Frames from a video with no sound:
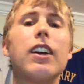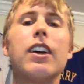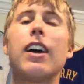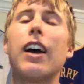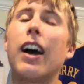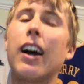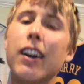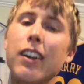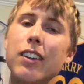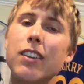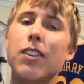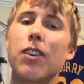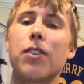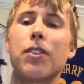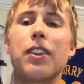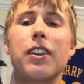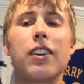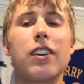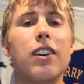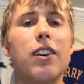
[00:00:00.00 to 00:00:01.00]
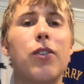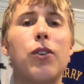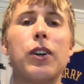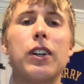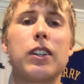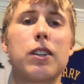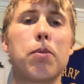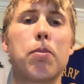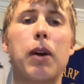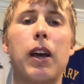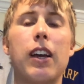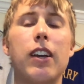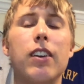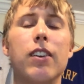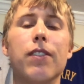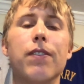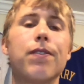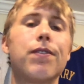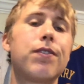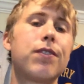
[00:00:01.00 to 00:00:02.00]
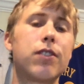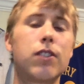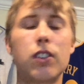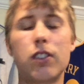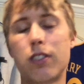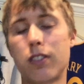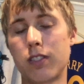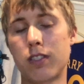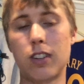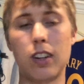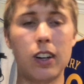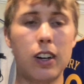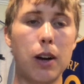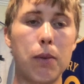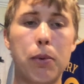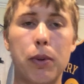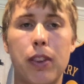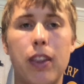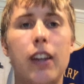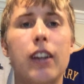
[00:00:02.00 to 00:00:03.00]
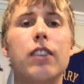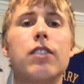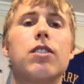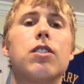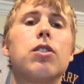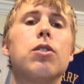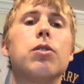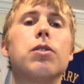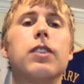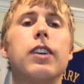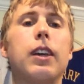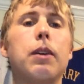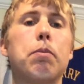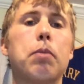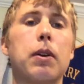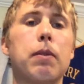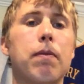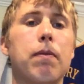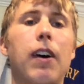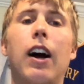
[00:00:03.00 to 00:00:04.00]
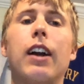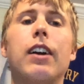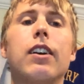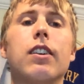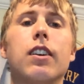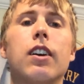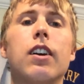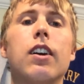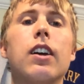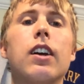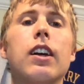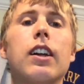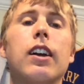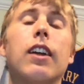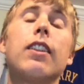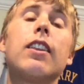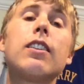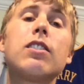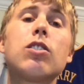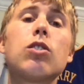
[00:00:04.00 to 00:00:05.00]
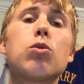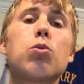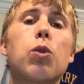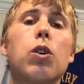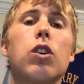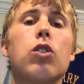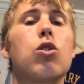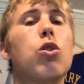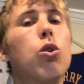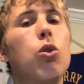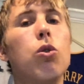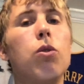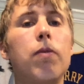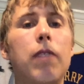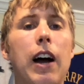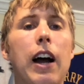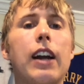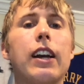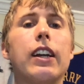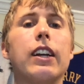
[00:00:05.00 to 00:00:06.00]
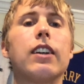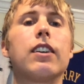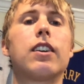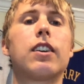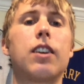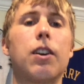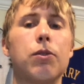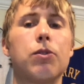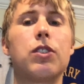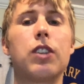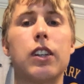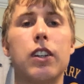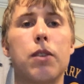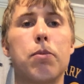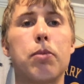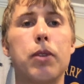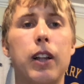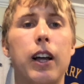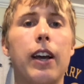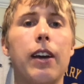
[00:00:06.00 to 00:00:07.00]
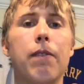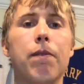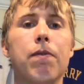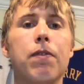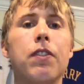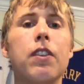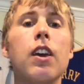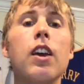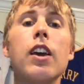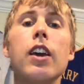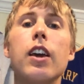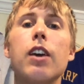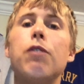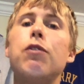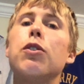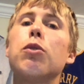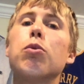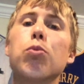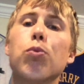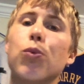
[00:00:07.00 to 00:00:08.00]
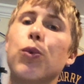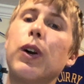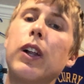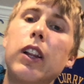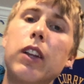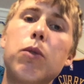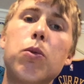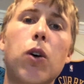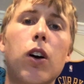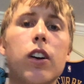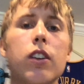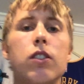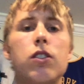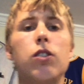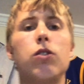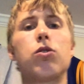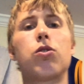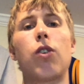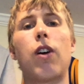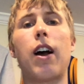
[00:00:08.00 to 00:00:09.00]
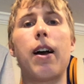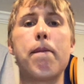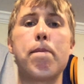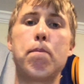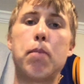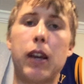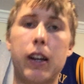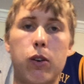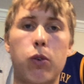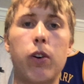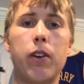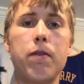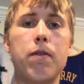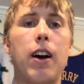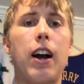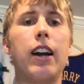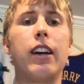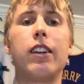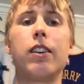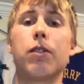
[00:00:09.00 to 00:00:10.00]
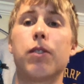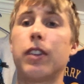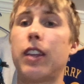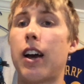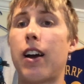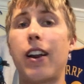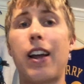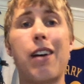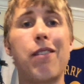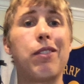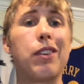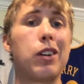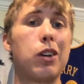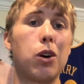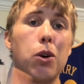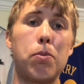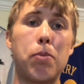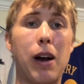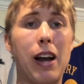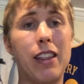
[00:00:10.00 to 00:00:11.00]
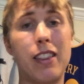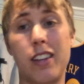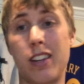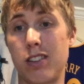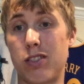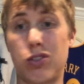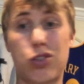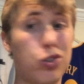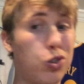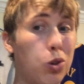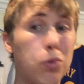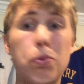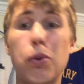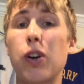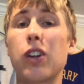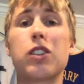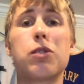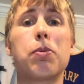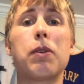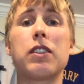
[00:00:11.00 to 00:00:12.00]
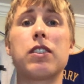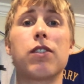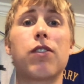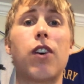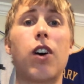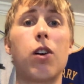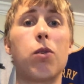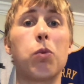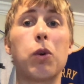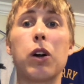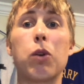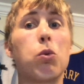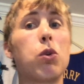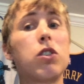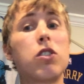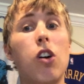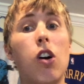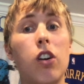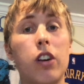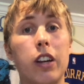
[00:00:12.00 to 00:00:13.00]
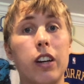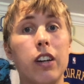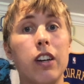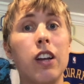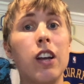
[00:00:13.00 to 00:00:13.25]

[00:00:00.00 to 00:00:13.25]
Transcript: how do you know they're going to pay you? Just a couple things to keep in mind. Now, this is where cool mining comes into play. If you really wanted to try Bitcoin mining without having to go buy this super expensive hardware, we're talking